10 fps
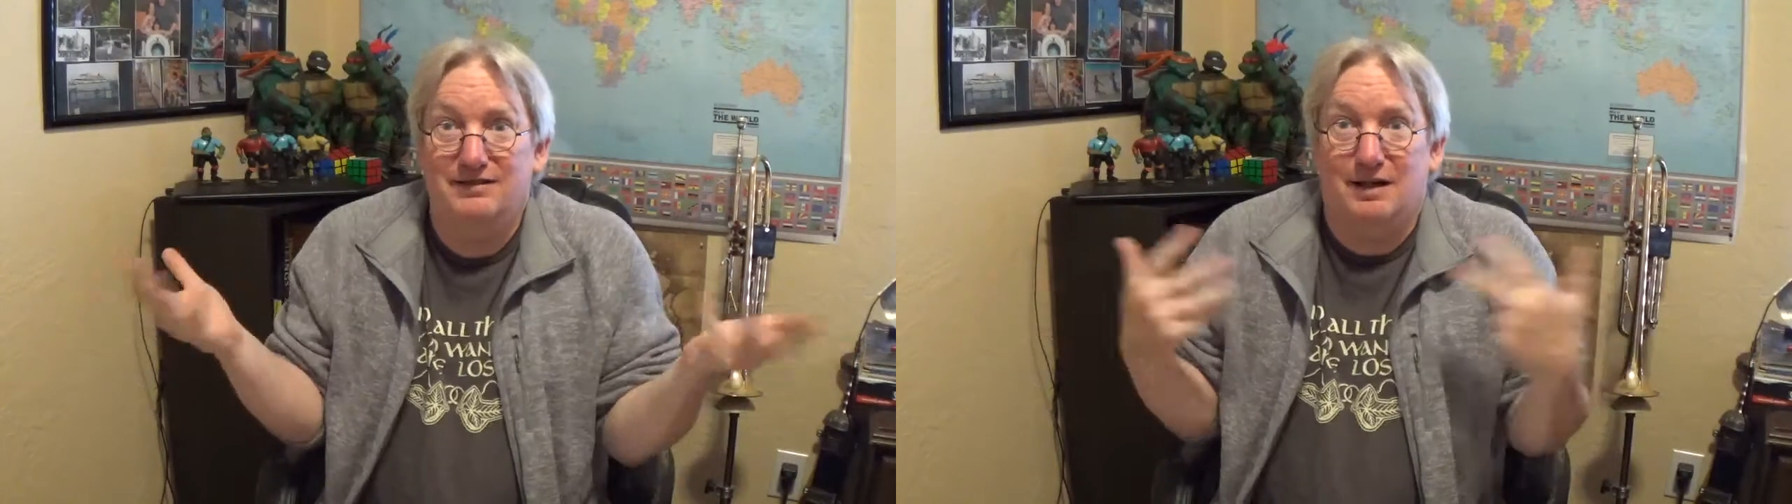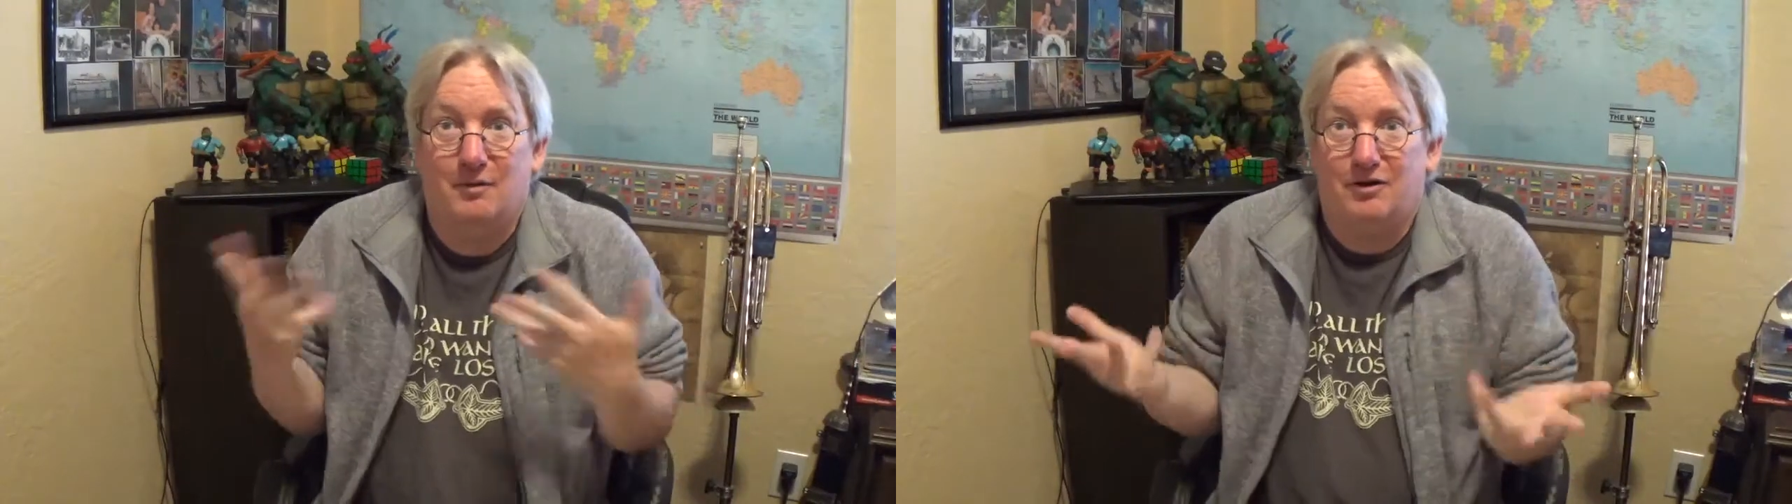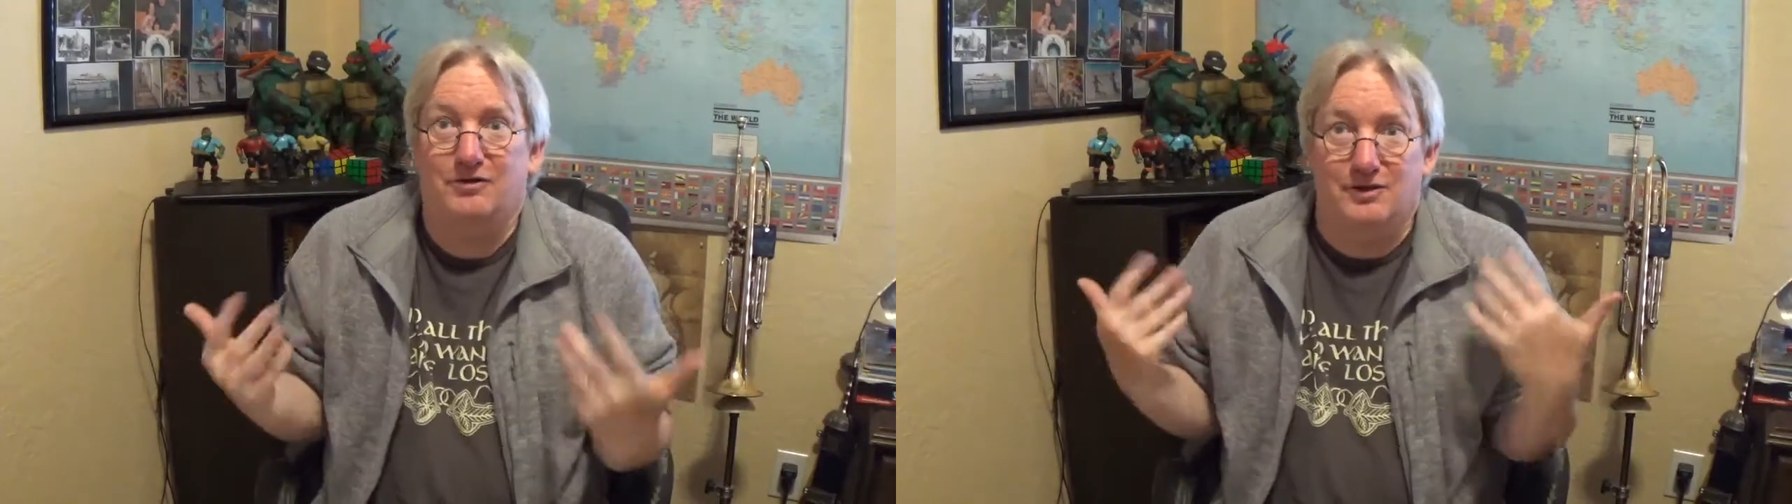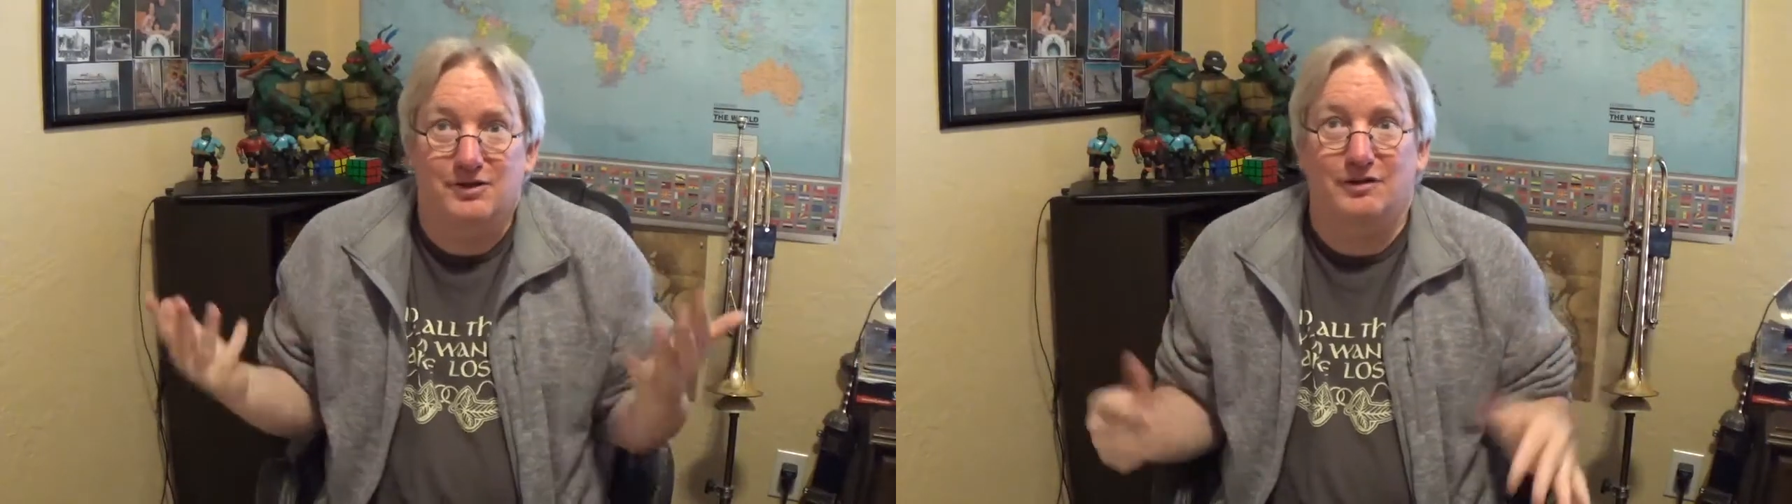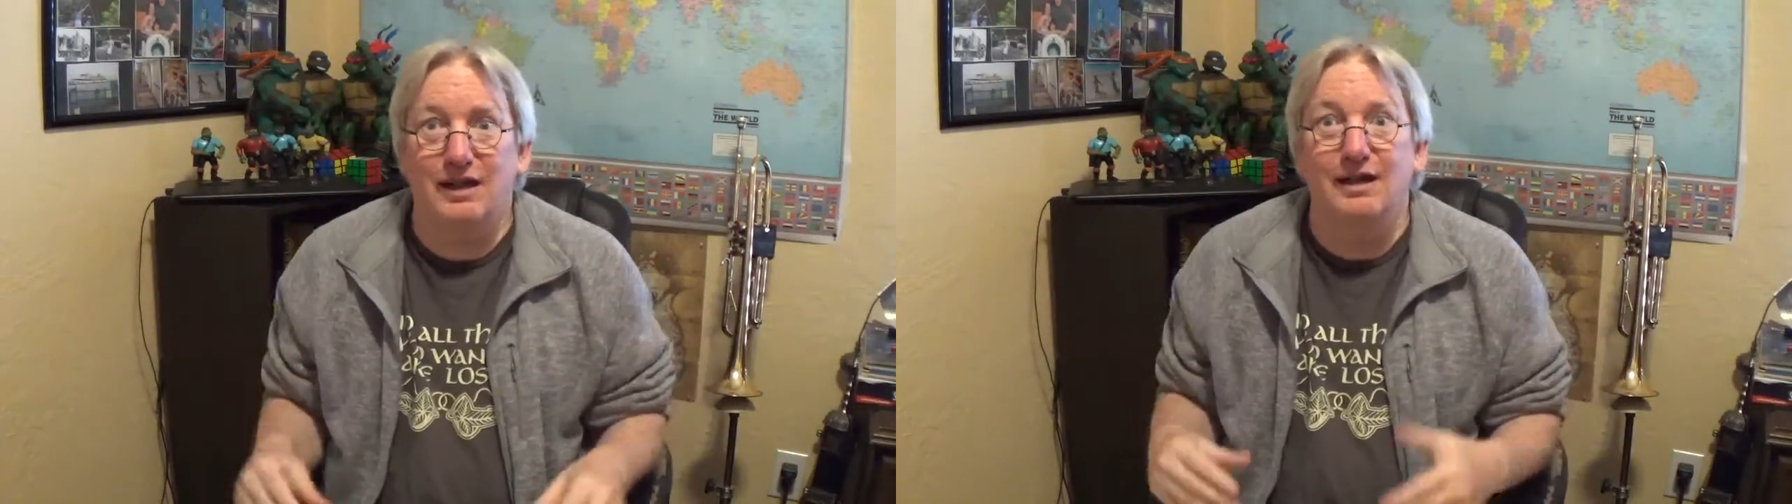deal. I'm Hercules.
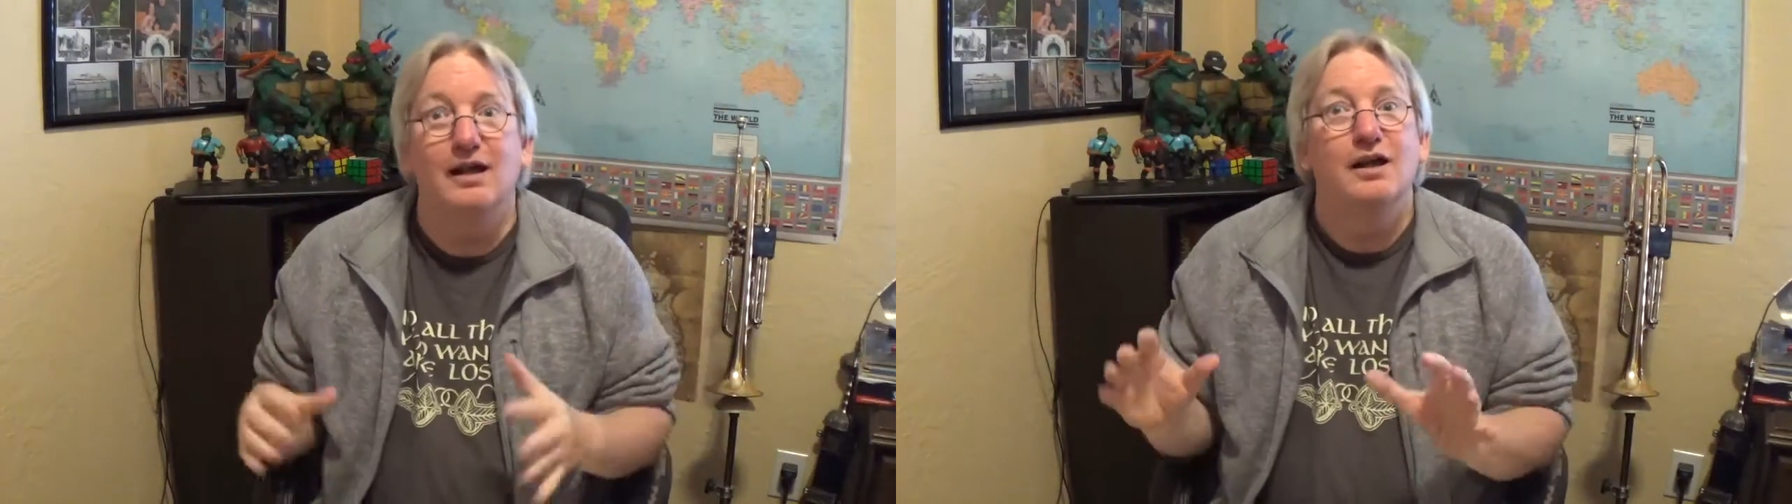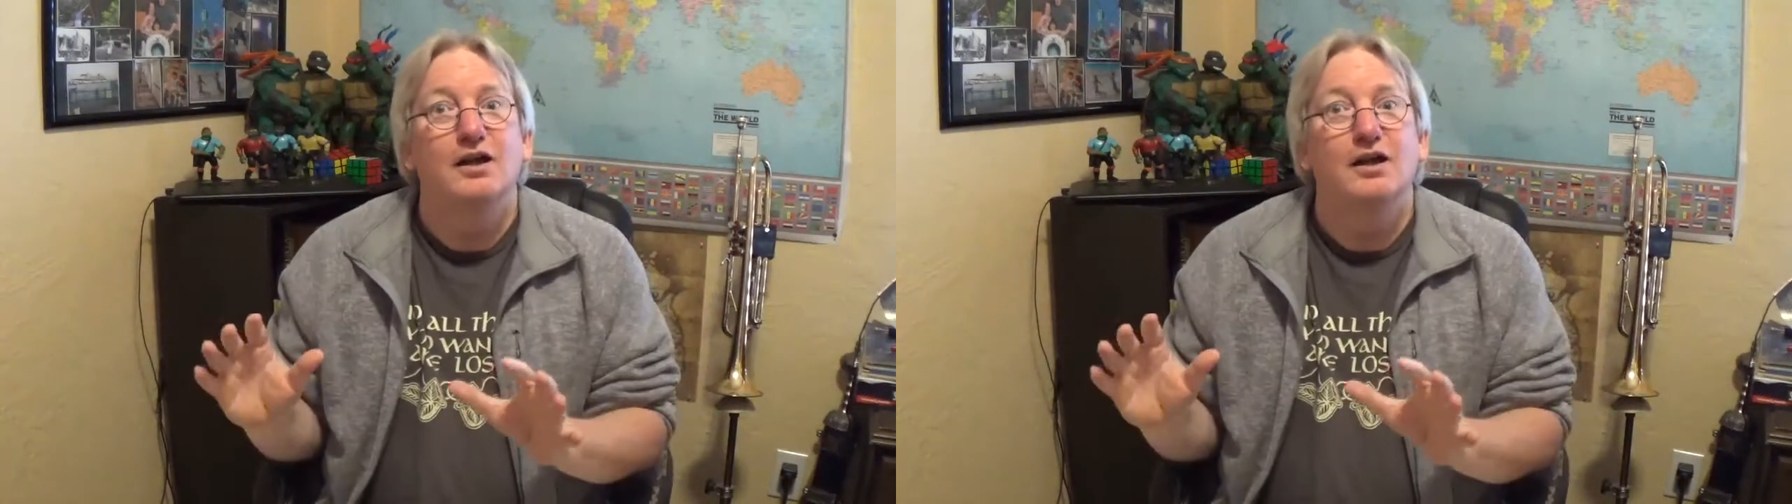Okay.